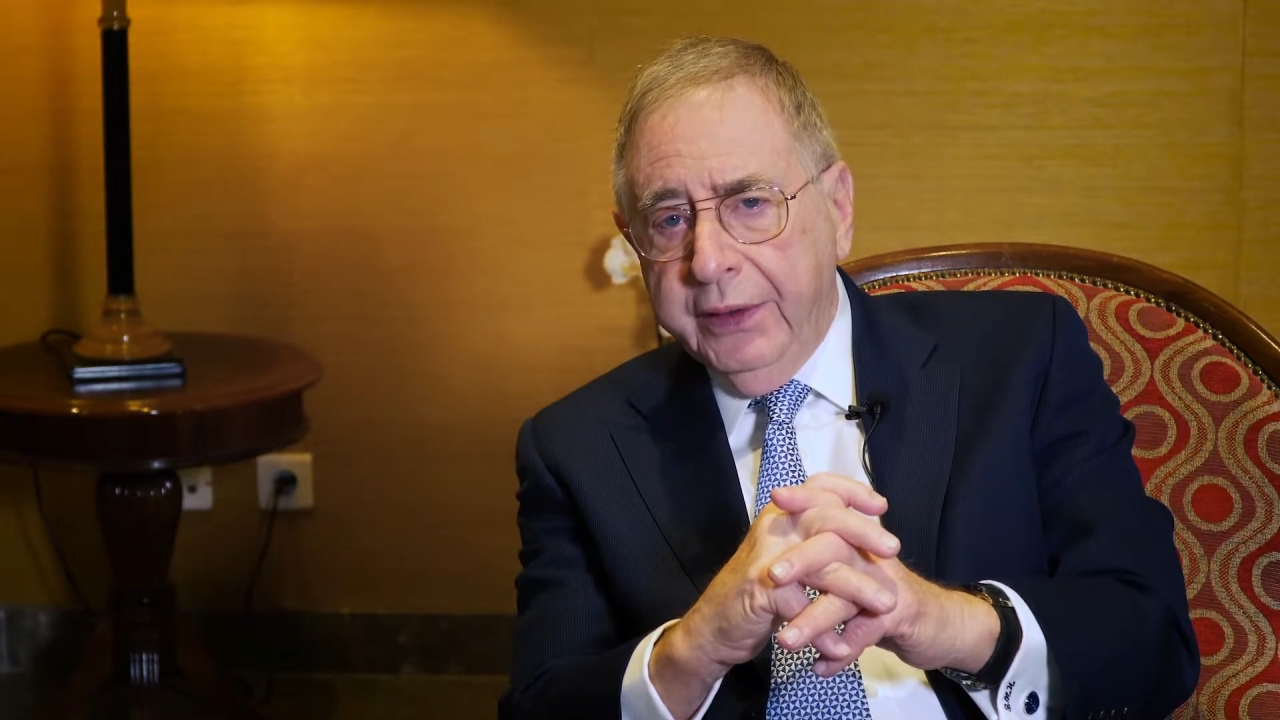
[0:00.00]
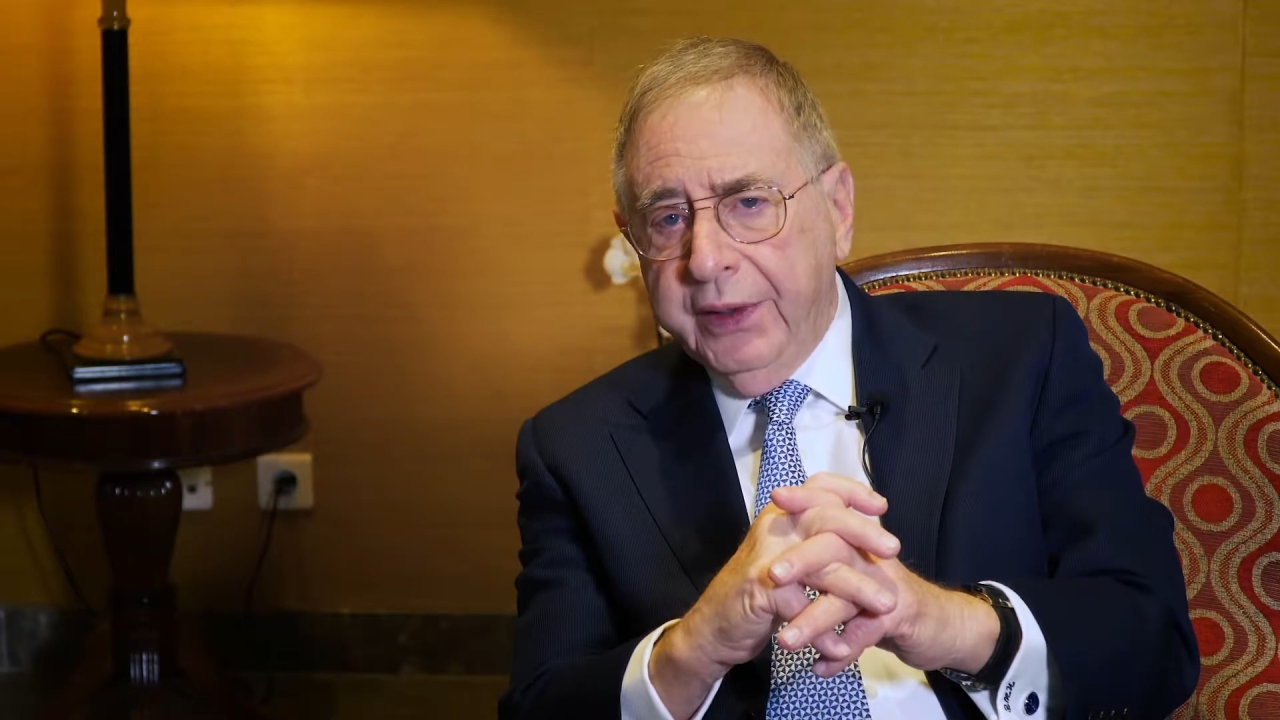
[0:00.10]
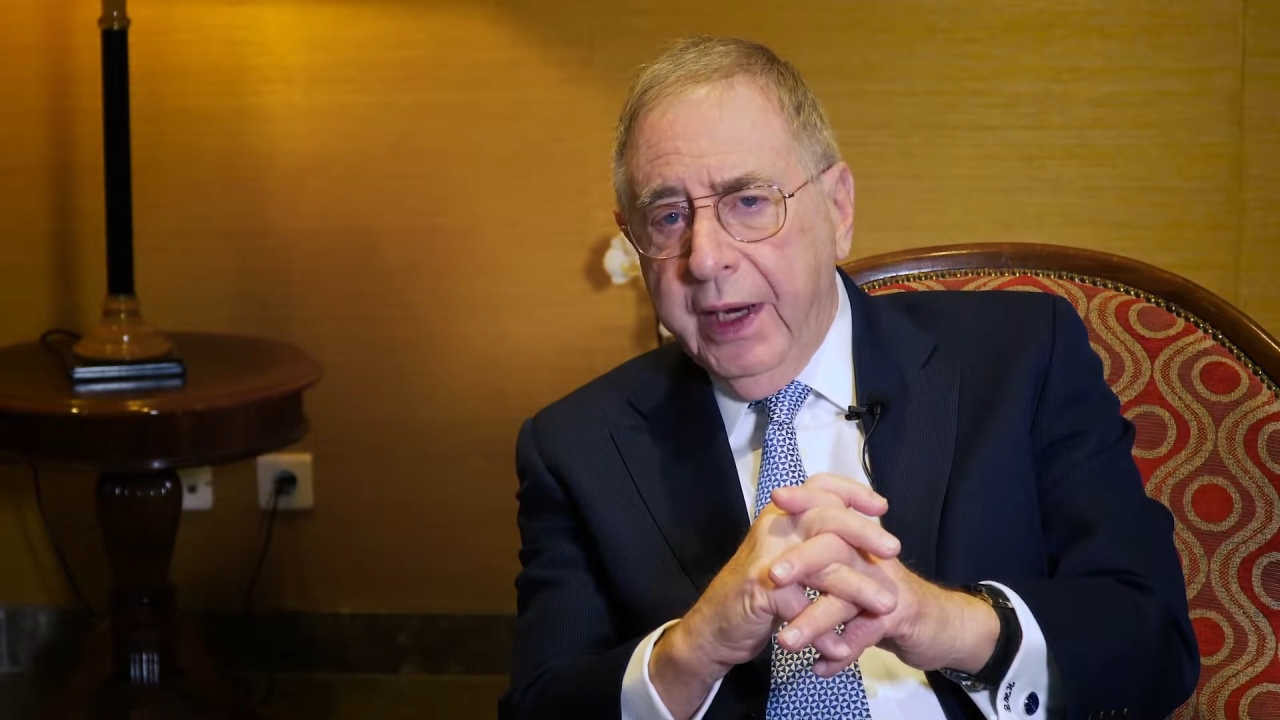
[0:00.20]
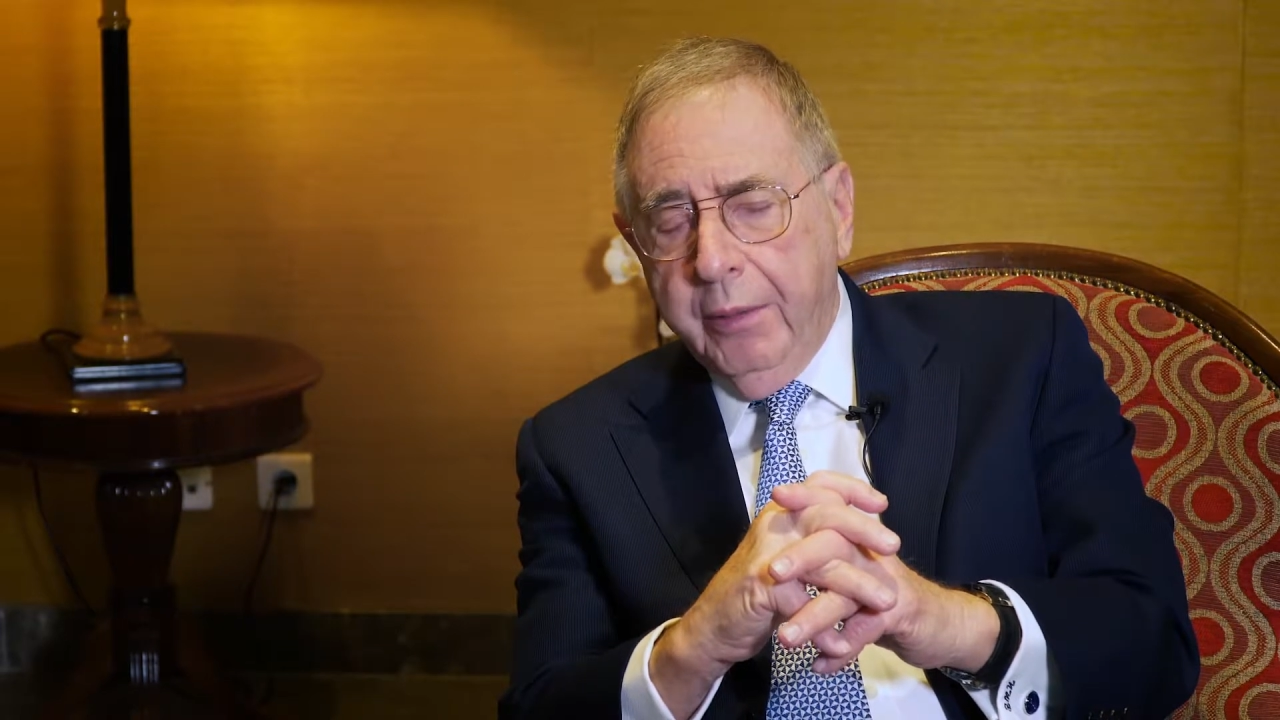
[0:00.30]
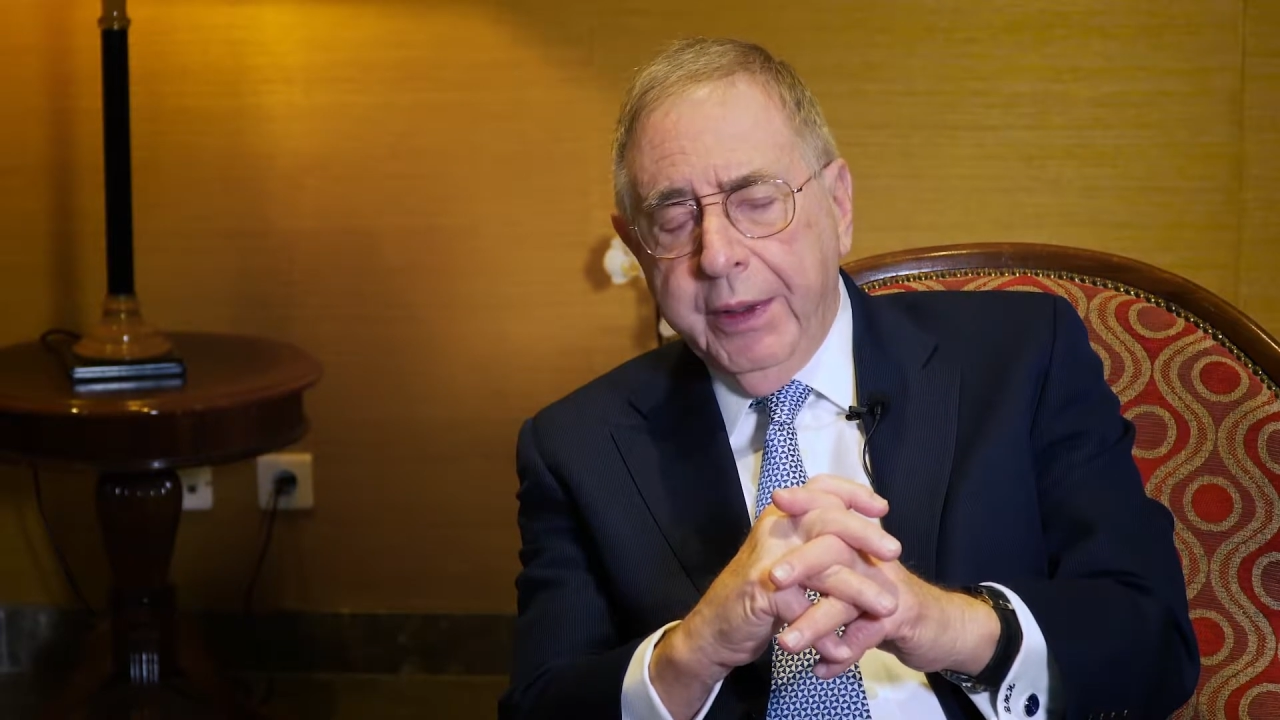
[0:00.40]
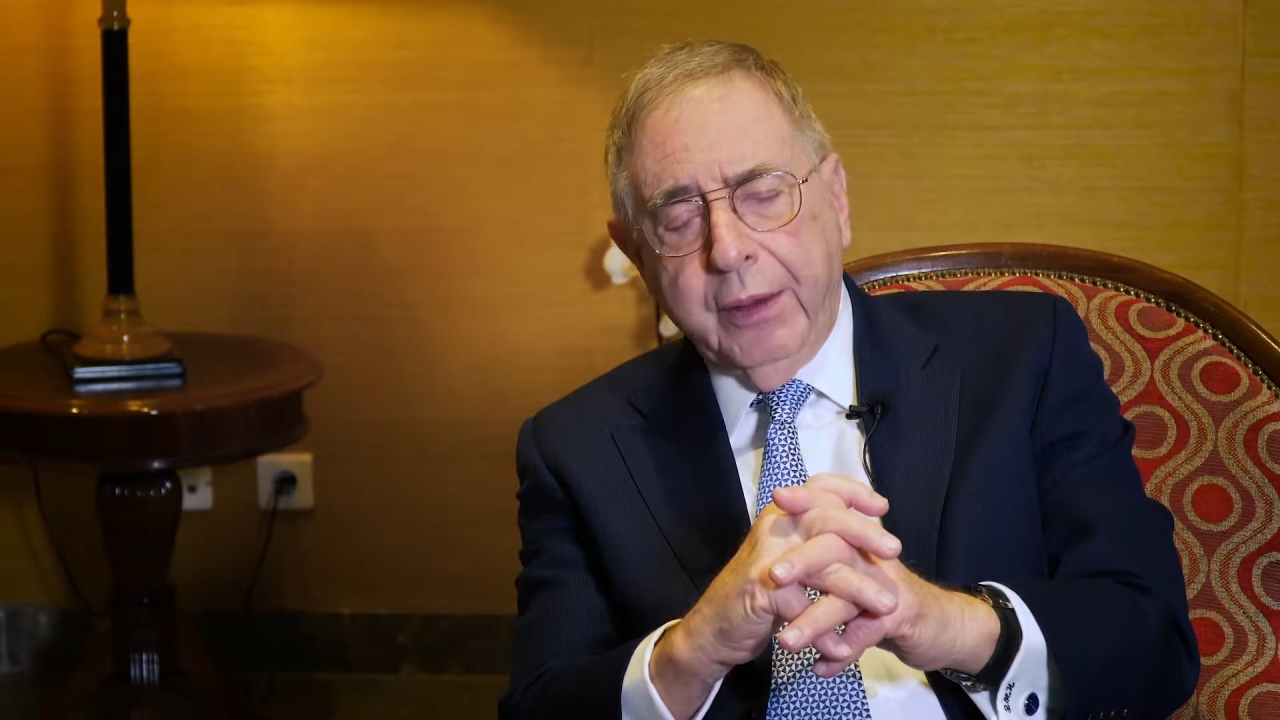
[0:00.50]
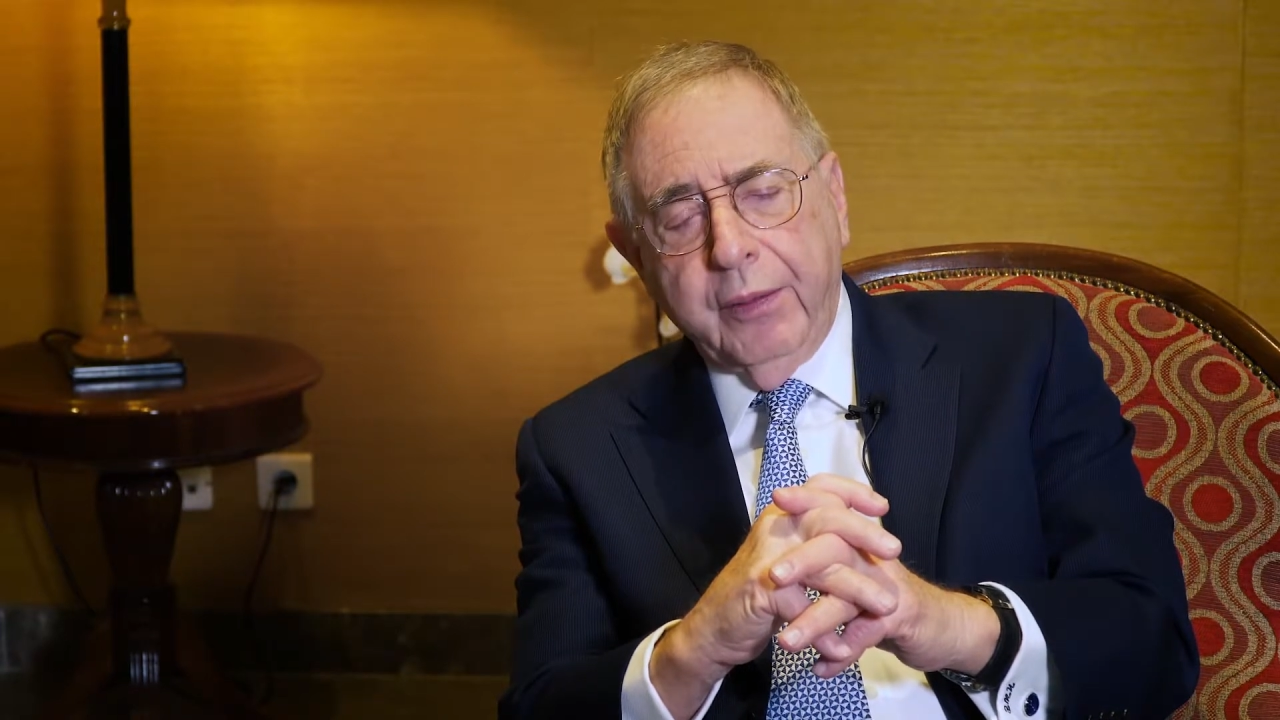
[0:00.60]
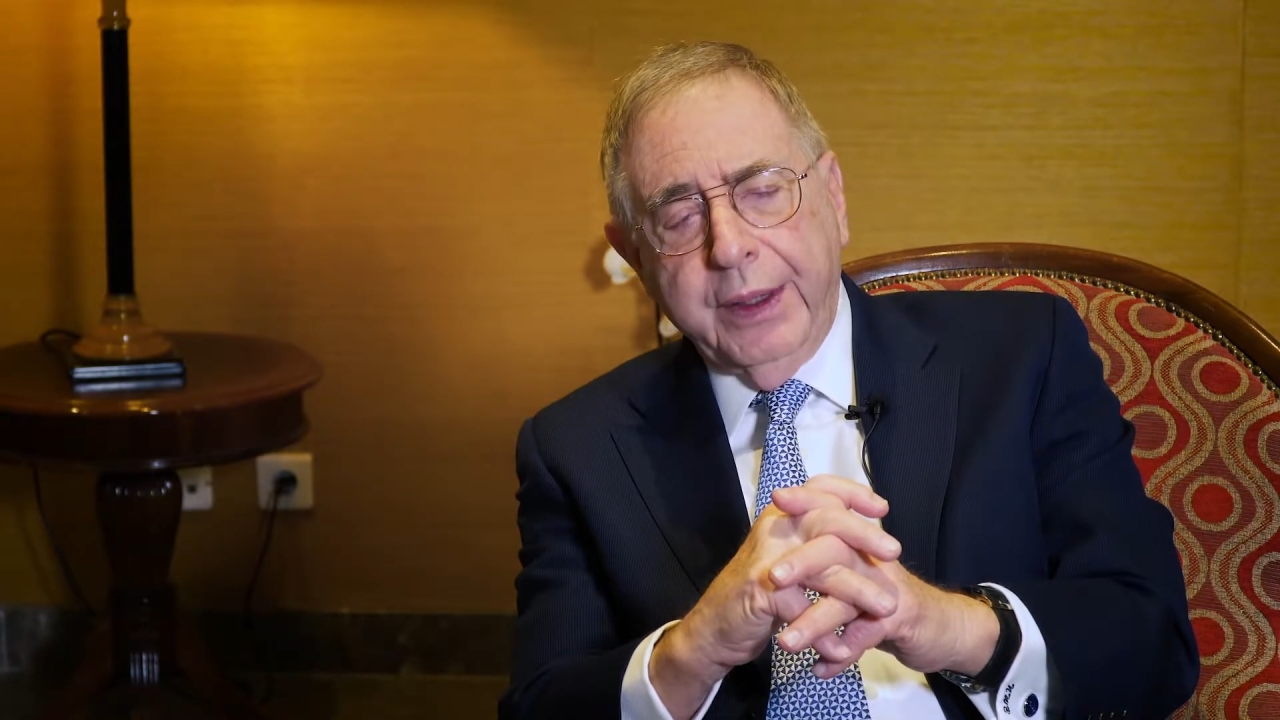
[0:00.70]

is now being